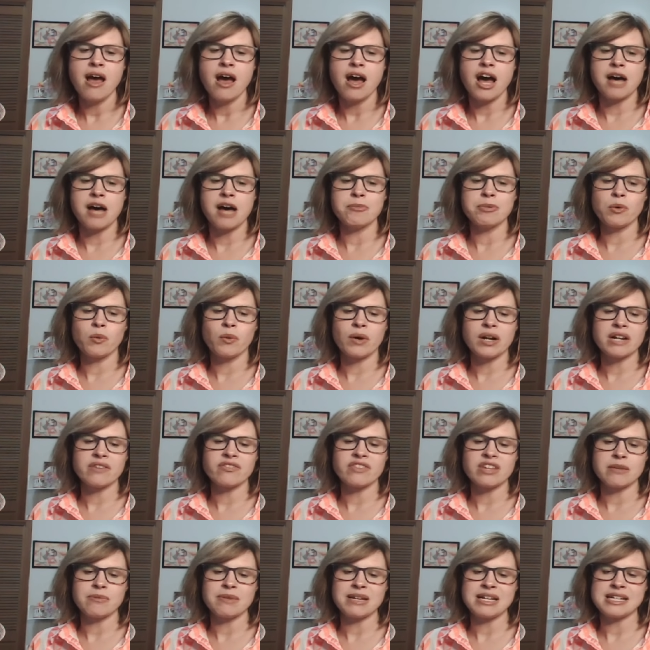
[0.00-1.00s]
um, but one of
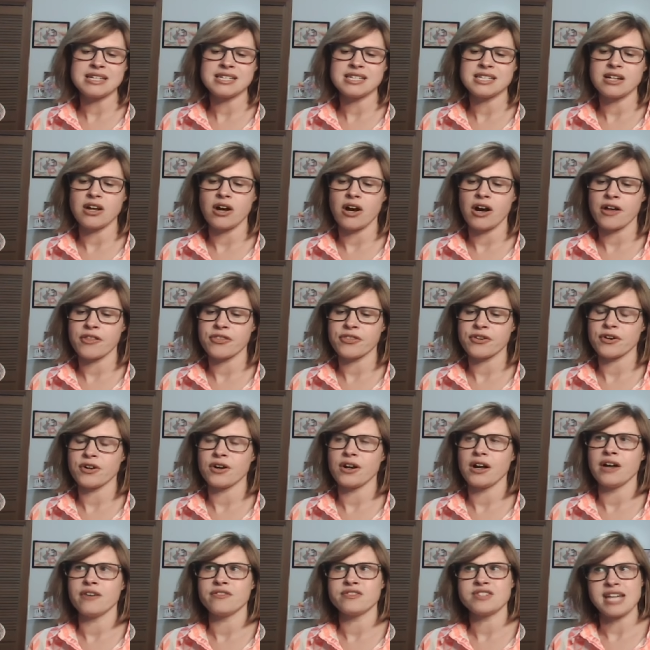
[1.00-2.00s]
them is the author
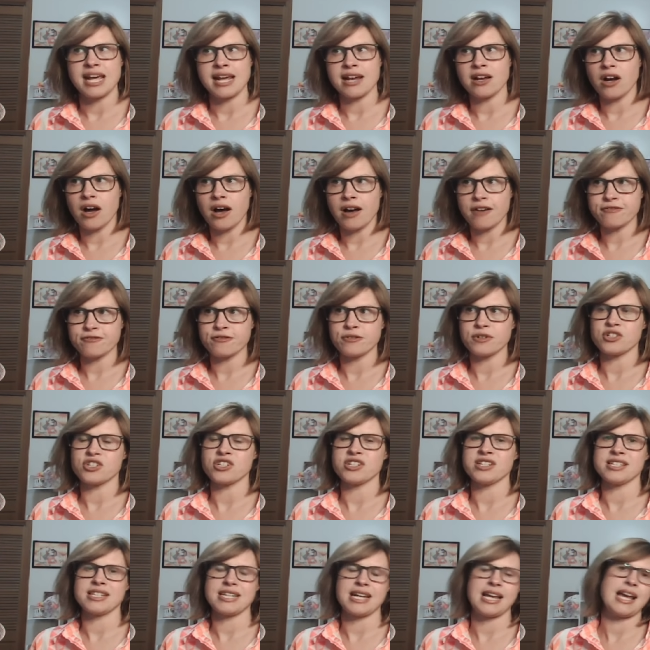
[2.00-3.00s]
of Takeoff, which
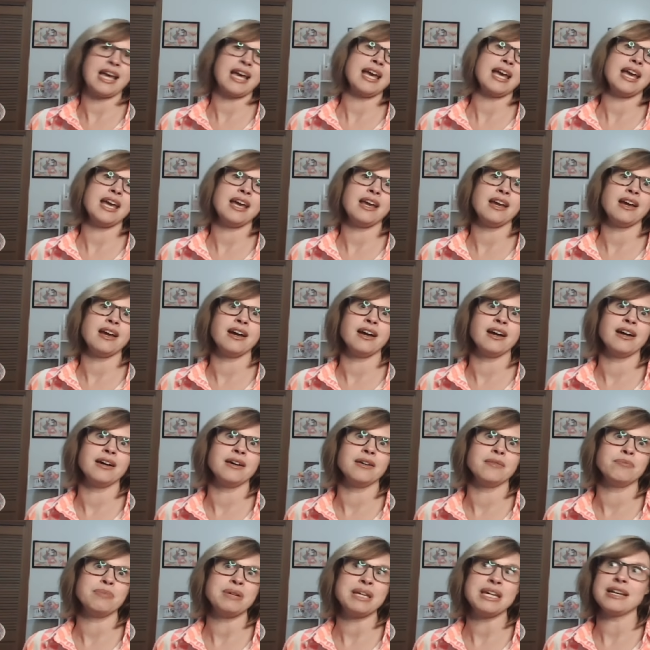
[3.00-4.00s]
is a
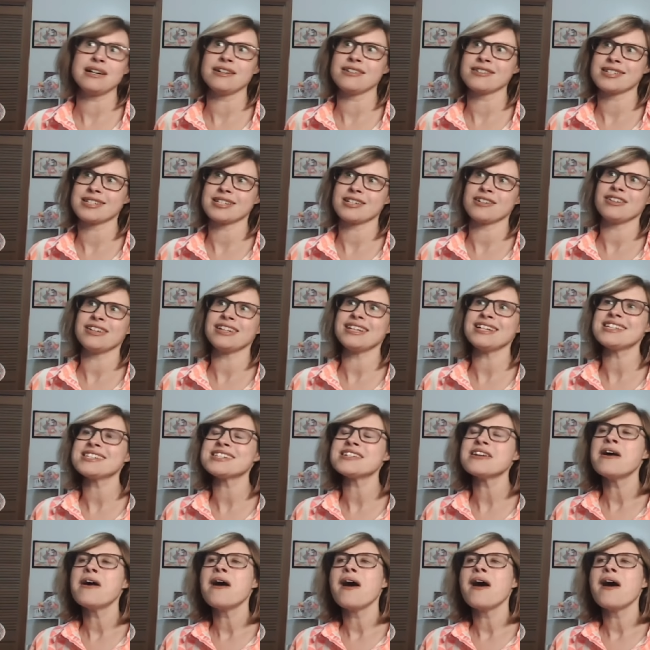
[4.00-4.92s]
uh, BL series.